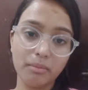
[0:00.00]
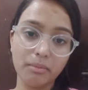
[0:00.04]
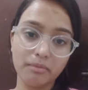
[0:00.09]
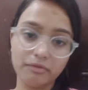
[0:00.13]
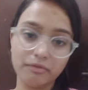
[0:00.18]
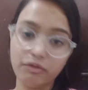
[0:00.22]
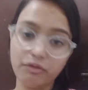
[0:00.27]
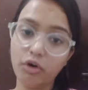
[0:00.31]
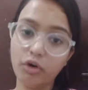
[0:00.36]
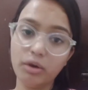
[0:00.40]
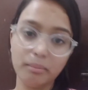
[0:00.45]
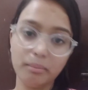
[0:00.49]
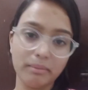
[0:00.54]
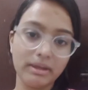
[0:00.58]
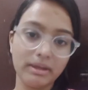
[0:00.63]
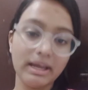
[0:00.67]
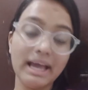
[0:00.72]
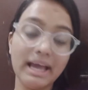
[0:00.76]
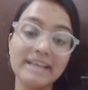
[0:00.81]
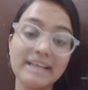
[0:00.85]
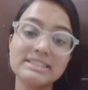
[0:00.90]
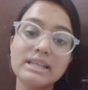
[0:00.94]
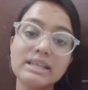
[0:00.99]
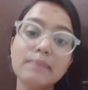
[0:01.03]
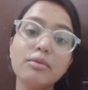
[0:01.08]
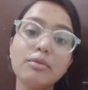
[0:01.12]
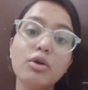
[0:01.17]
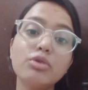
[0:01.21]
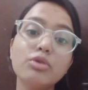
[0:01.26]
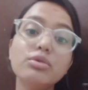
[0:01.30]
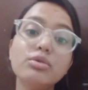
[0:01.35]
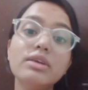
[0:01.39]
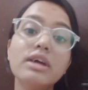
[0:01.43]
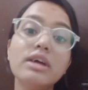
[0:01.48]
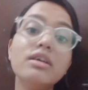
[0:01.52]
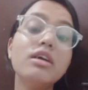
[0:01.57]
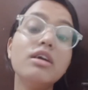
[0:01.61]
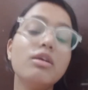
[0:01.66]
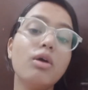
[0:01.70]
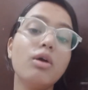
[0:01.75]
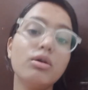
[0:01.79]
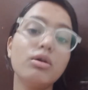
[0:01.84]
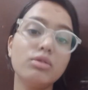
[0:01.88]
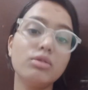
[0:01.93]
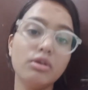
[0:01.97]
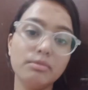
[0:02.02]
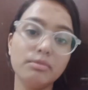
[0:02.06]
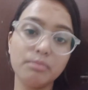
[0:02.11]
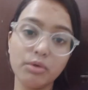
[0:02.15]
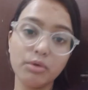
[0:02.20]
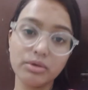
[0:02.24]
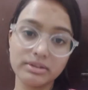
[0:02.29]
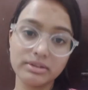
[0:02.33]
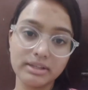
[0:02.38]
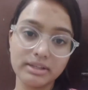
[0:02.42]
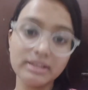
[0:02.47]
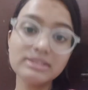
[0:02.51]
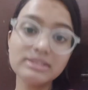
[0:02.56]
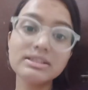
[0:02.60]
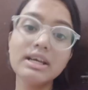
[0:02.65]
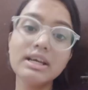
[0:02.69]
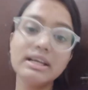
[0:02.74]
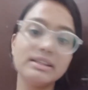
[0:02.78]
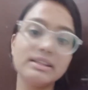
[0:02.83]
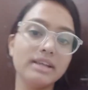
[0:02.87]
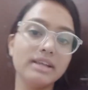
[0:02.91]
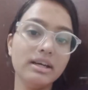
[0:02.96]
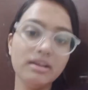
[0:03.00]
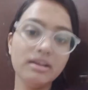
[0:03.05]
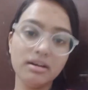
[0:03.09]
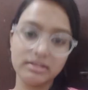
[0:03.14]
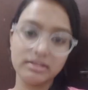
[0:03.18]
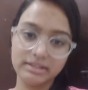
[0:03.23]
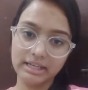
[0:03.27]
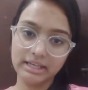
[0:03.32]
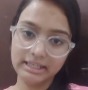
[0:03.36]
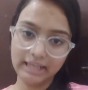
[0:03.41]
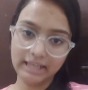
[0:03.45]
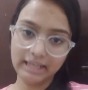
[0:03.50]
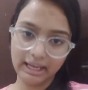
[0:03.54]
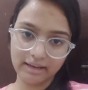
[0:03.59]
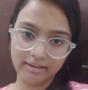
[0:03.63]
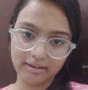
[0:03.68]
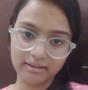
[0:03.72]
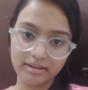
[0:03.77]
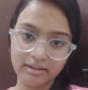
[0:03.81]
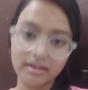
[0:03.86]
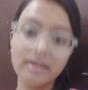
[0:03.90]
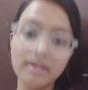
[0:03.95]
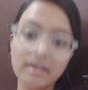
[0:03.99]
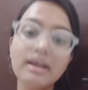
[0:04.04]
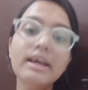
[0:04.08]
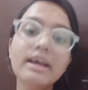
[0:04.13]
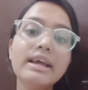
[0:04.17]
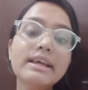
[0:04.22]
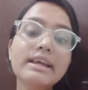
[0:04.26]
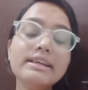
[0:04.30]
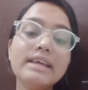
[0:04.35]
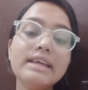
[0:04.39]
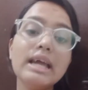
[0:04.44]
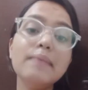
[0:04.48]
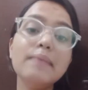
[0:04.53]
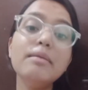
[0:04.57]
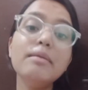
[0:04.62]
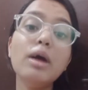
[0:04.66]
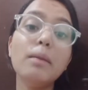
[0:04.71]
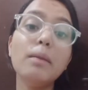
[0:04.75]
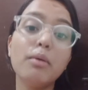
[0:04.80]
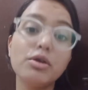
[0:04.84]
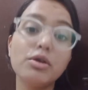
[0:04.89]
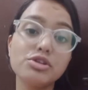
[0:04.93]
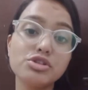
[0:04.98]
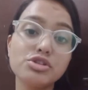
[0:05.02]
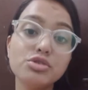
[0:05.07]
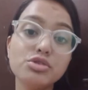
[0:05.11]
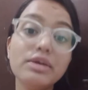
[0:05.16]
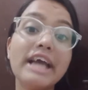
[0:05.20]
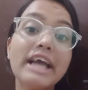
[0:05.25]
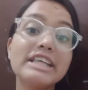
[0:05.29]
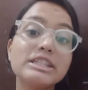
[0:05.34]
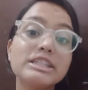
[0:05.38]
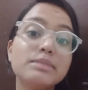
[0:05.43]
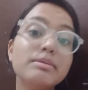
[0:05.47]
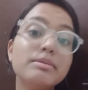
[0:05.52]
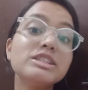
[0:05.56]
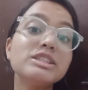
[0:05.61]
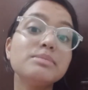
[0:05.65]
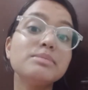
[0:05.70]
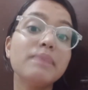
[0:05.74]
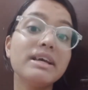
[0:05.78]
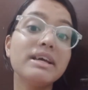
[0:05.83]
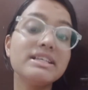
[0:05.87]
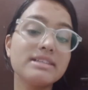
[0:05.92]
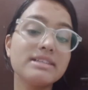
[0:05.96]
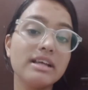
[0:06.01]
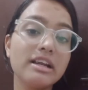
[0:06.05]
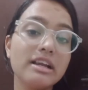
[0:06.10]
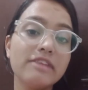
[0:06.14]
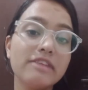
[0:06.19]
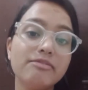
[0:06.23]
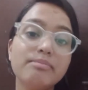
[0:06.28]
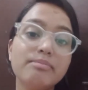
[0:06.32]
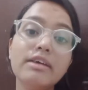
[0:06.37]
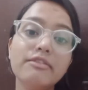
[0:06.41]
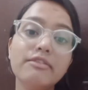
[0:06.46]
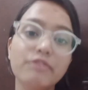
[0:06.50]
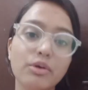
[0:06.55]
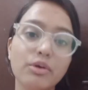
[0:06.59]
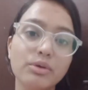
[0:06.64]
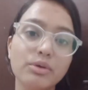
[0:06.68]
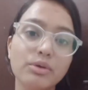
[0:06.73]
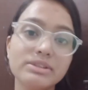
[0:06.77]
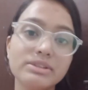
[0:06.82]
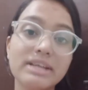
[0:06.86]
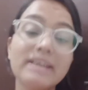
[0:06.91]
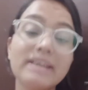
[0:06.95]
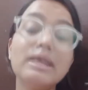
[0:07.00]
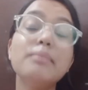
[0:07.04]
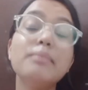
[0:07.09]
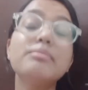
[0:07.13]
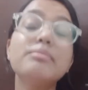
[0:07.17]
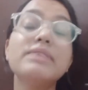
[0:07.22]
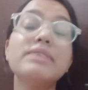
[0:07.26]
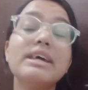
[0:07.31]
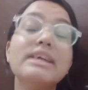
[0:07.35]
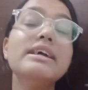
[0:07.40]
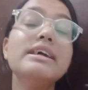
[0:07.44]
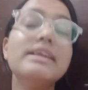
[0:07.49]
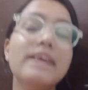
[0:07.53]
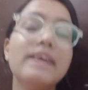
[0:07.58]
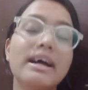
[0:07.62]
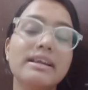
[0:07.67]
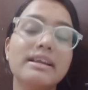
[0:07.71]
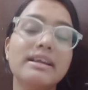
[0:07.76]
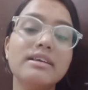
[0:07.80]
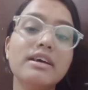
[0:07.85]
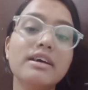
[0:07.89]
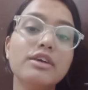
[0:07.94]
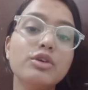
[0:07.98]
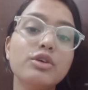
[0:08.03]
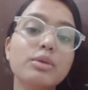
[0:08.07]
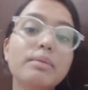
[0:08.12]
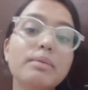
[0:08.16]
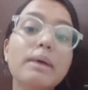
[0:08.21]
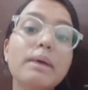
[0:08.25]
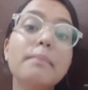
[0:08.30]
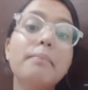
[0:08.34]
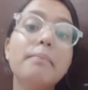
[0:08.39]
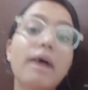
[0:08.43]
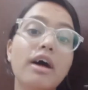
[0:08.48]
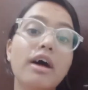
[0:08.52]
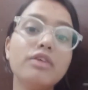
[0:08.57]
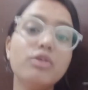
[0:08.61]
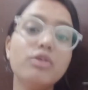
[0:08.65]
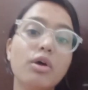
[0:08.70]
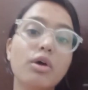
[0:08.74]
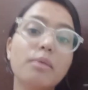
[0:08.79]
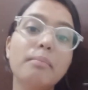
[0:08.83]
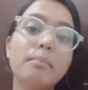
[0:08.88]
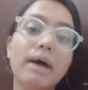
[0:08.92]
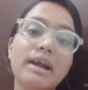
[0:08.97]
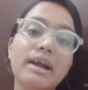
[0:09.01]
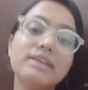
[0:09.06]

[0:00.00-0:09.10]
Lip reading: for me as I am going to learn a lot of more things than earlier. It gave me opportunity to express myself, my views, and I am really glad to be a part of Bharat